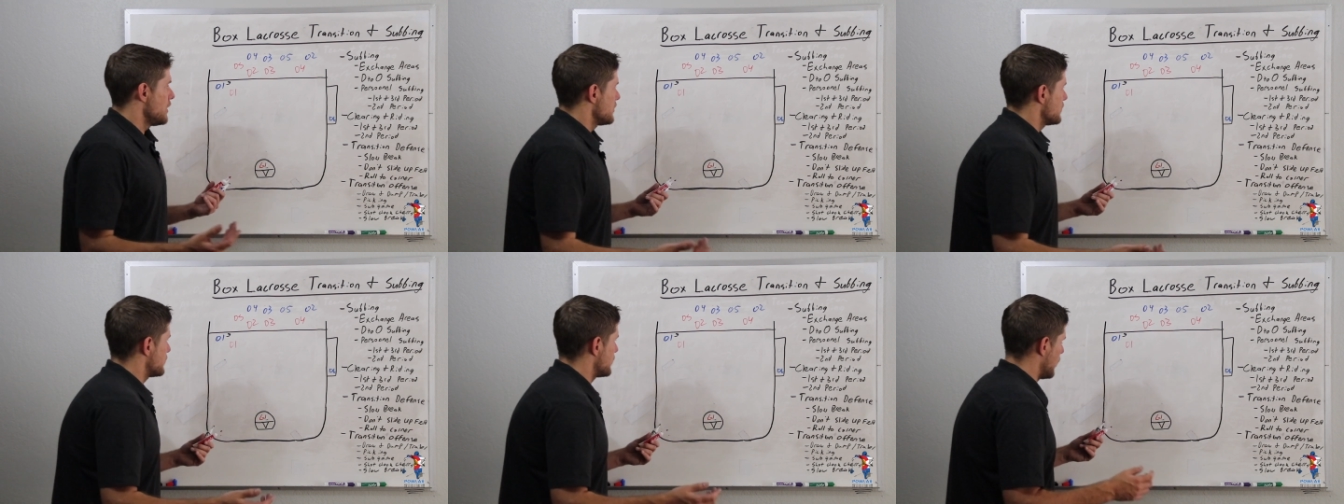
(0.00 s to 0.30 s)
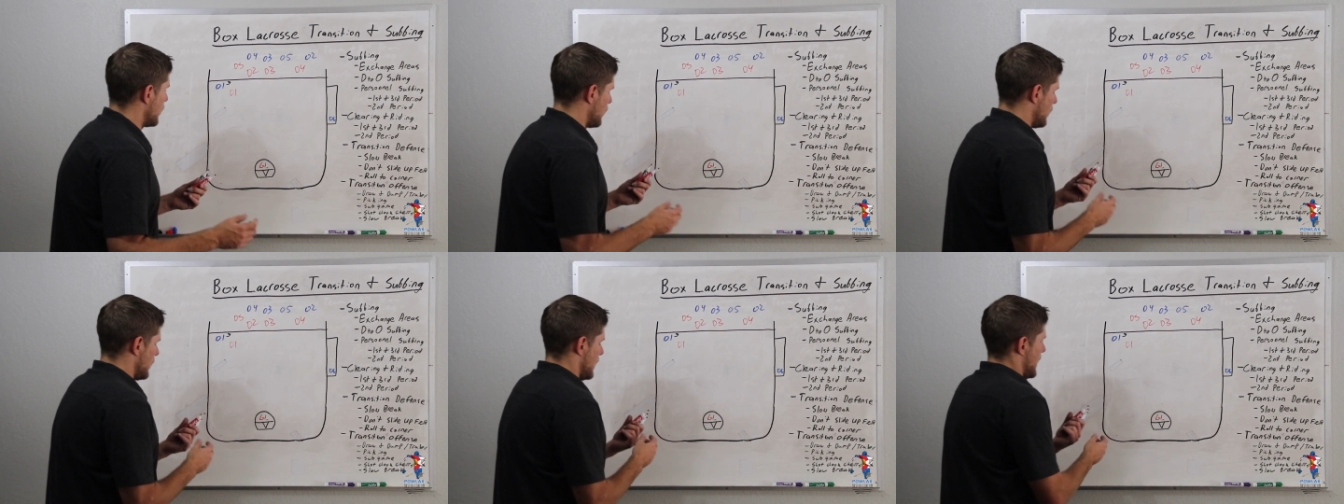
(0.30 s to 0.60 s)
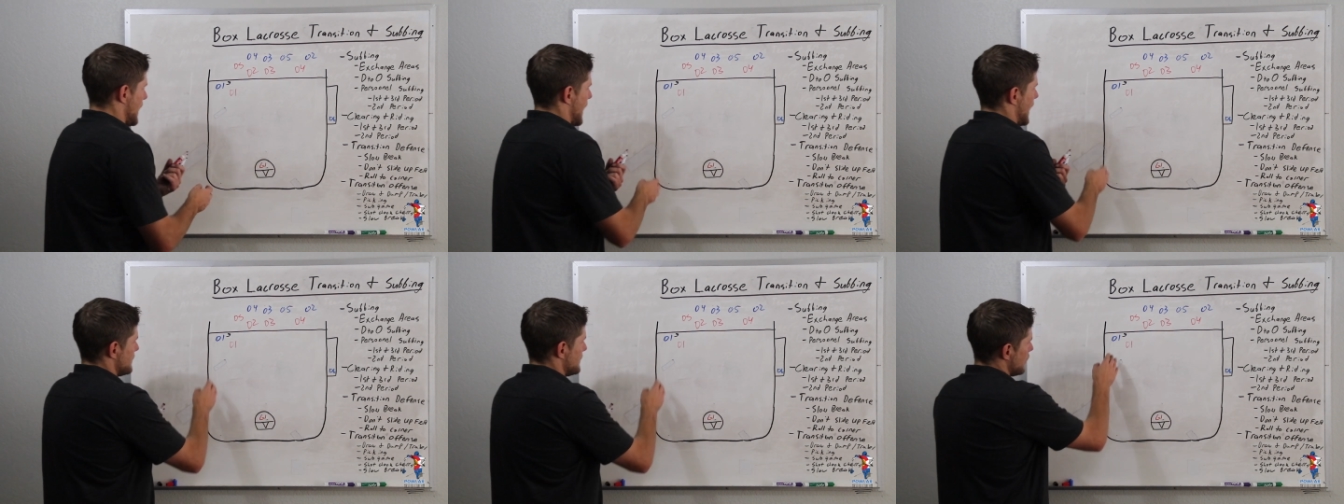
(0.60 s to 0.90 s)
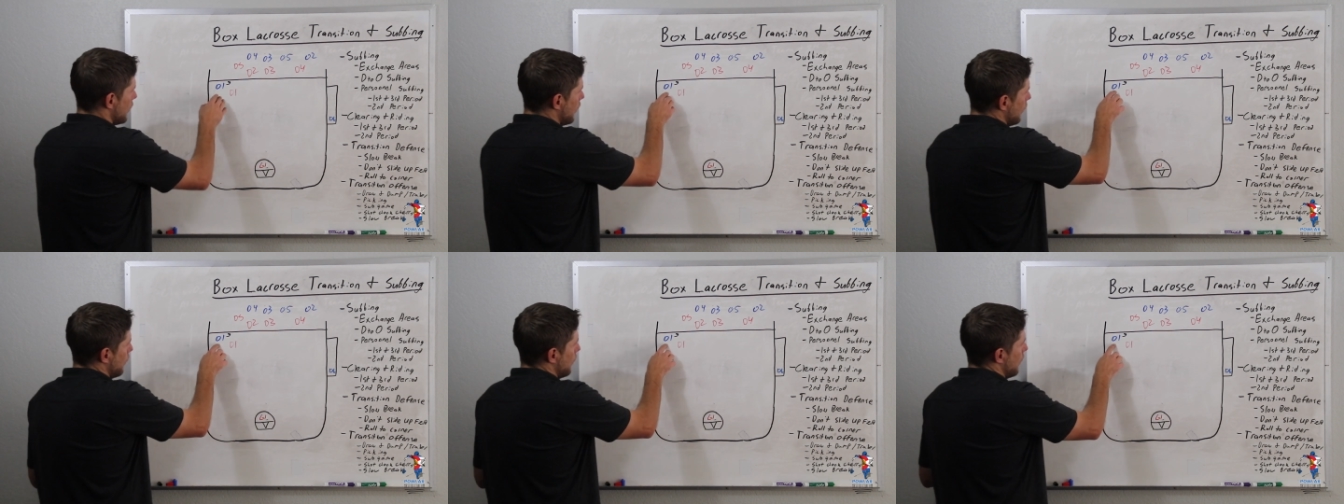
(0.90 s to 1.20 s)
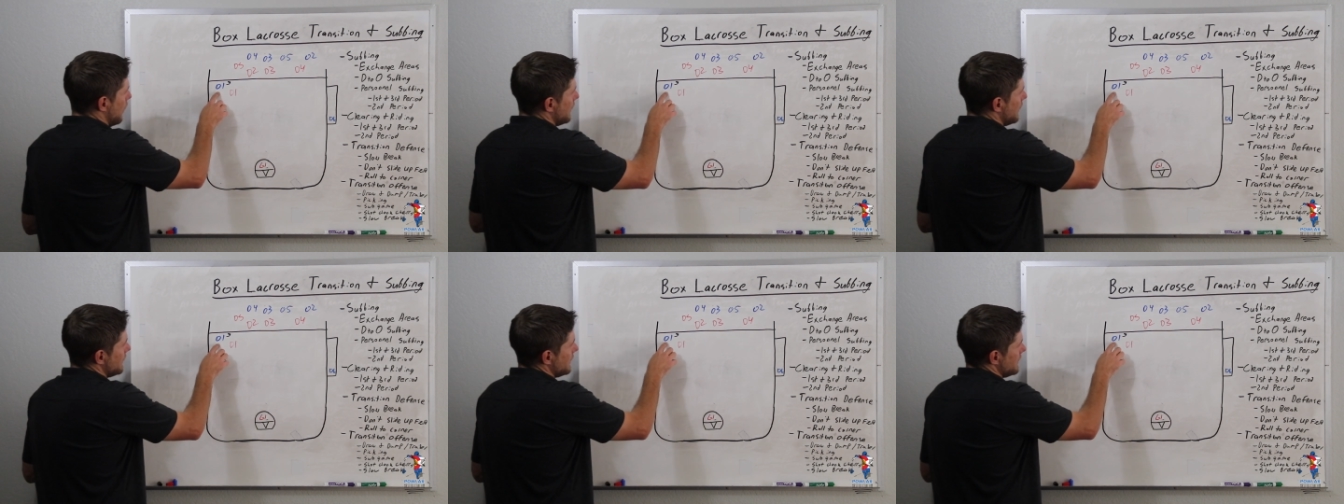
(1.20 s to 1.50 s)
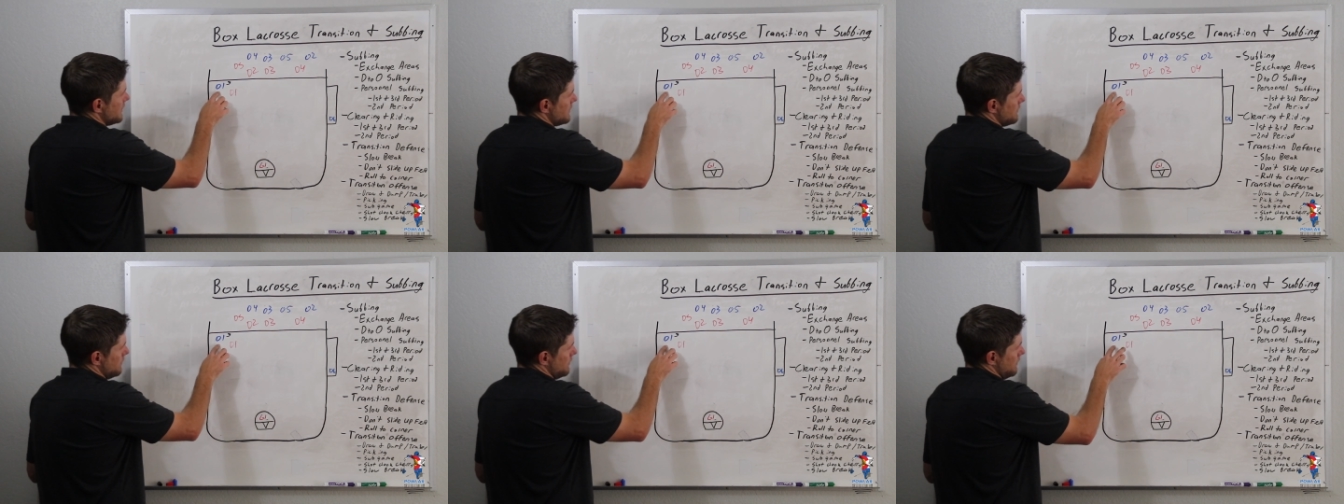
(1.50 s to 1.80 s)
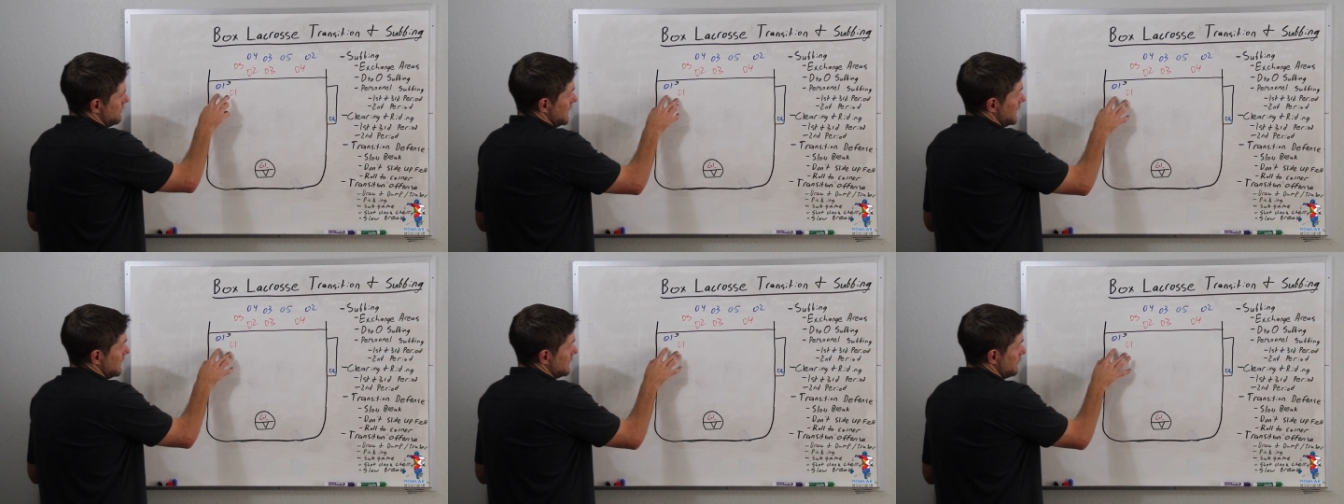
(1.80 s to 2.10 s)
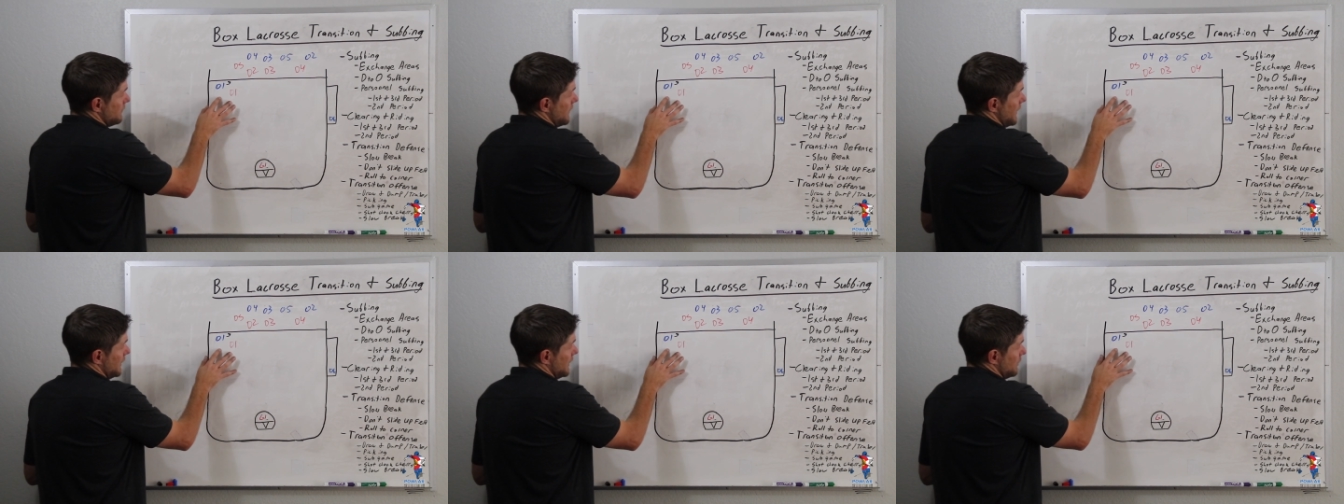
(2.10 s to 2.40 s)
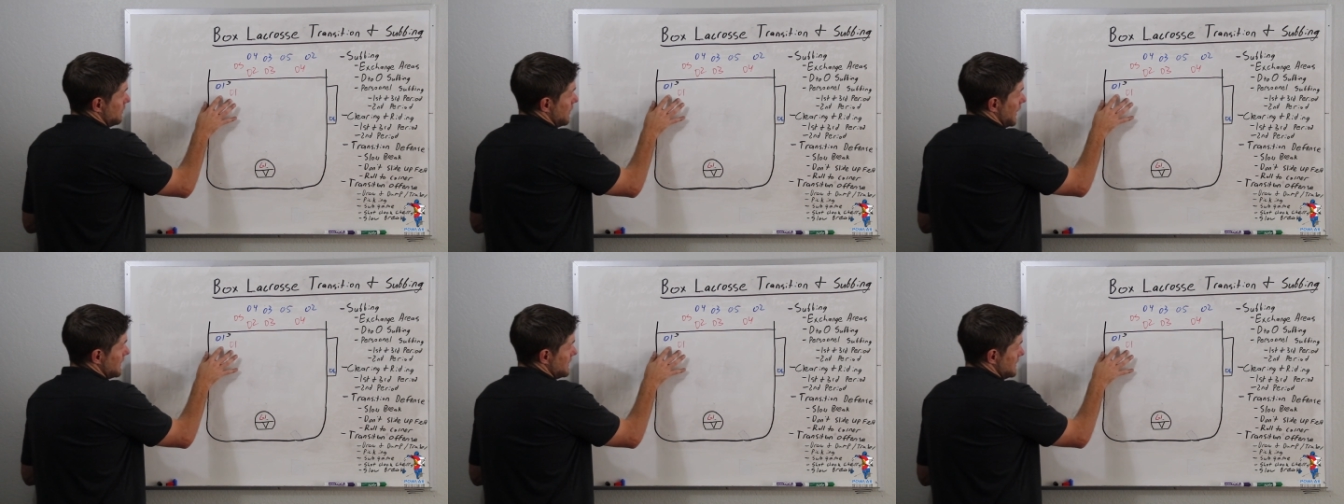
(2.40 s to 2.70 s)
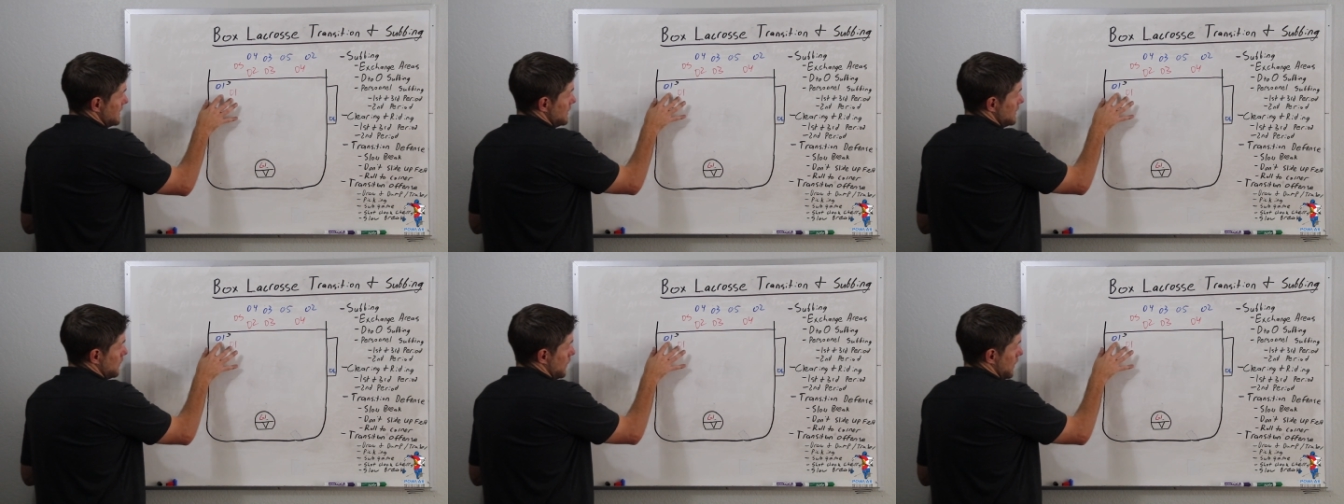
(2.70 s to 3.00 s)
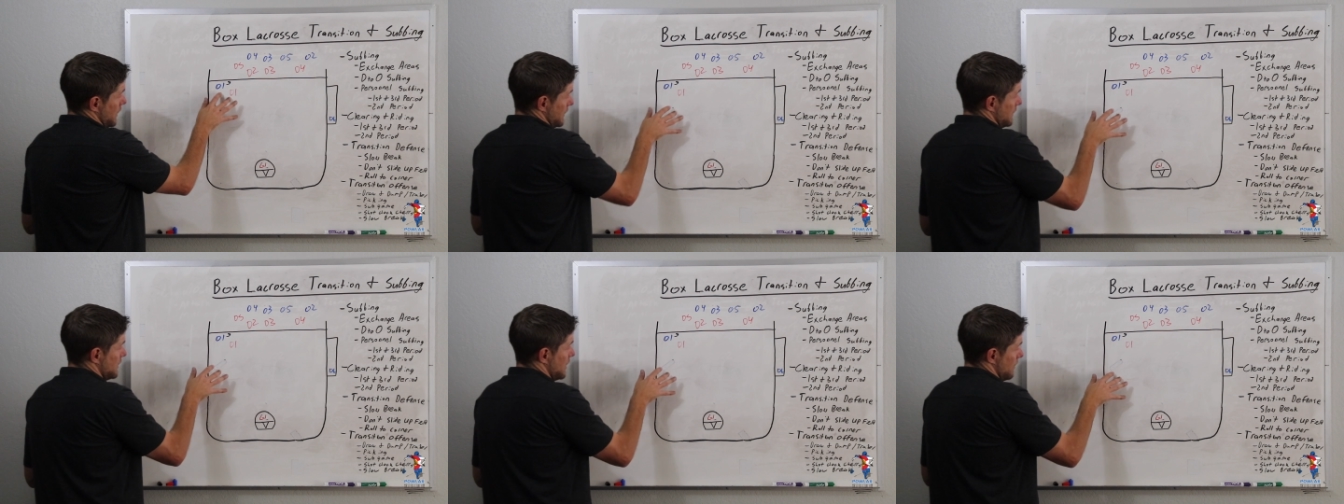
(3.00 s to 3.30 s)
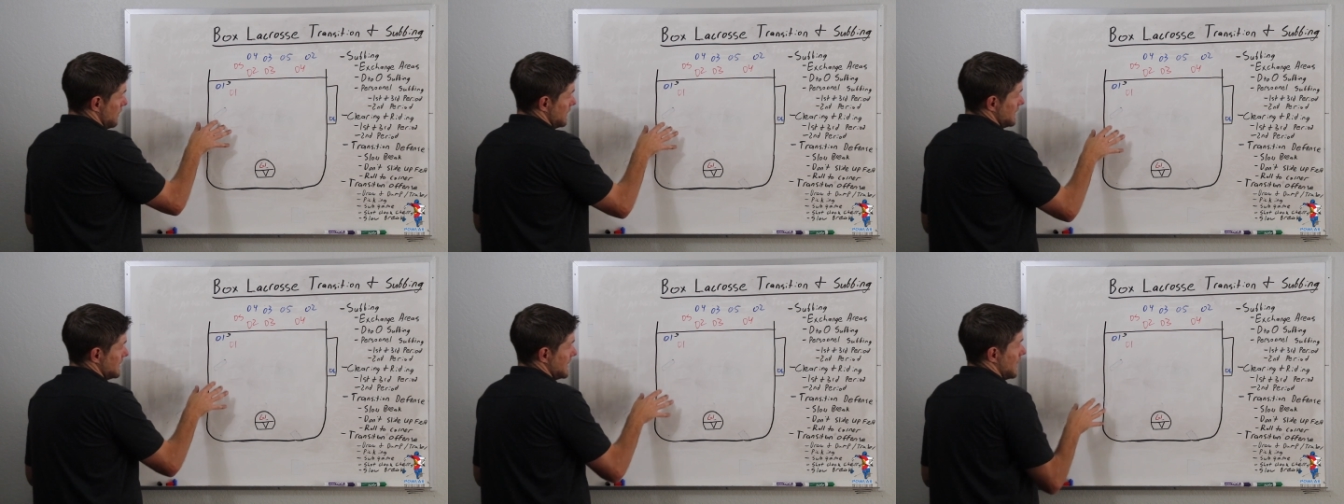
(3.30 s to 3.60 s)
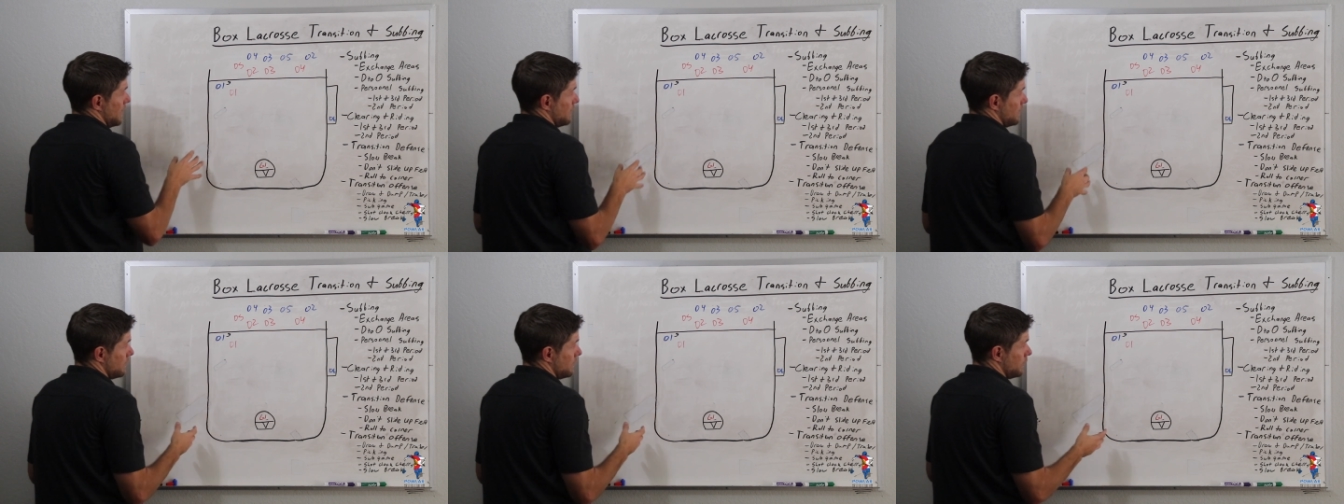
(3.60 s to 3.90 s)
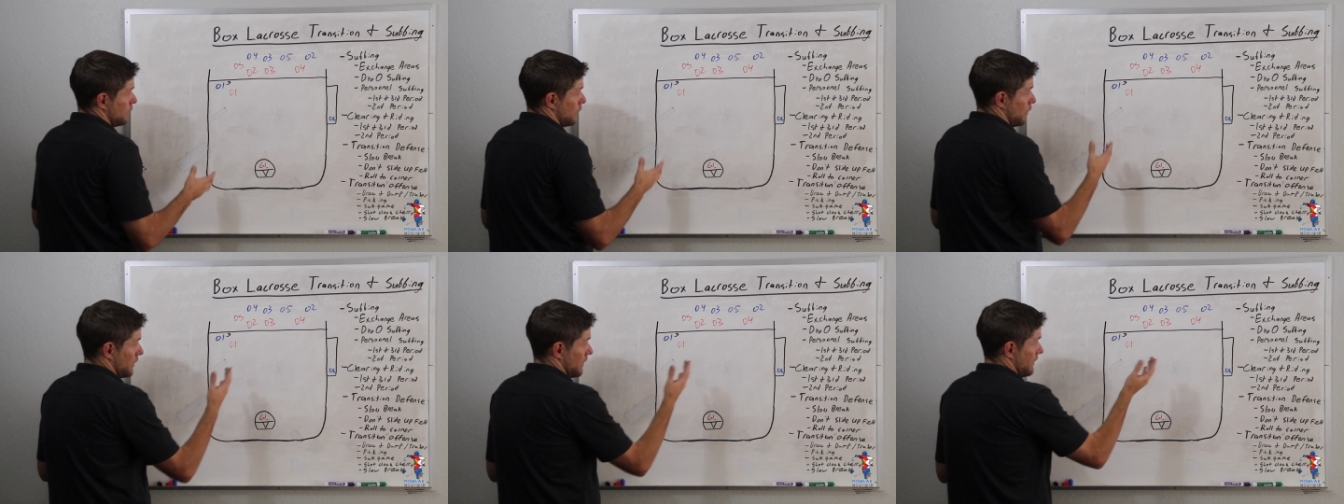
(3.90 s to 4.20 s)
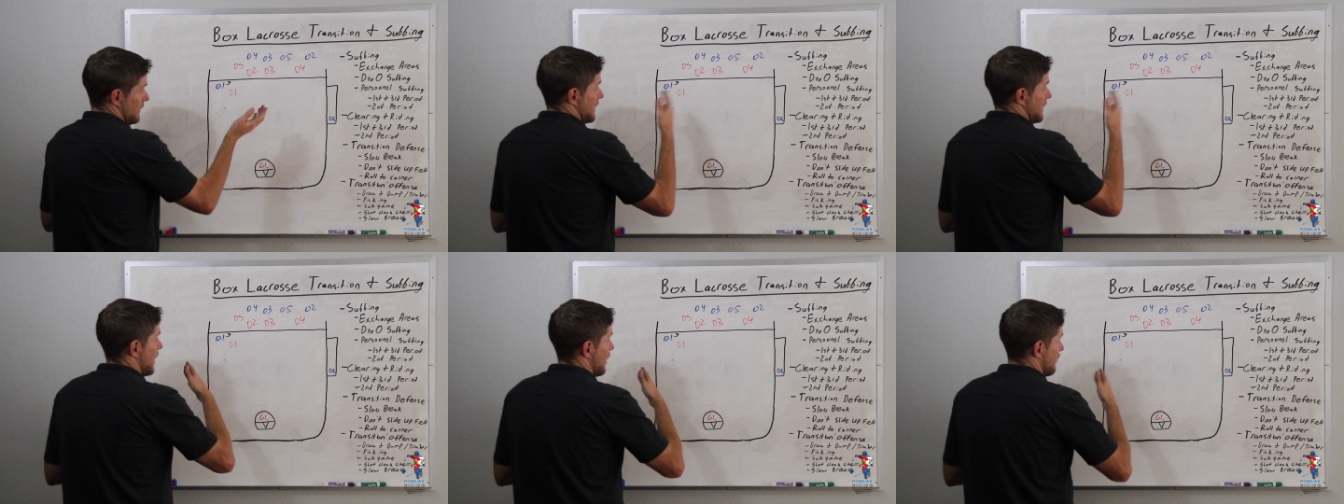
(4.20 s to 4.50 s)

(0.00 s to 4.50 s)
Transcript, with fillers: So, as 0 1 is being defended by D 1 coming down the floor on the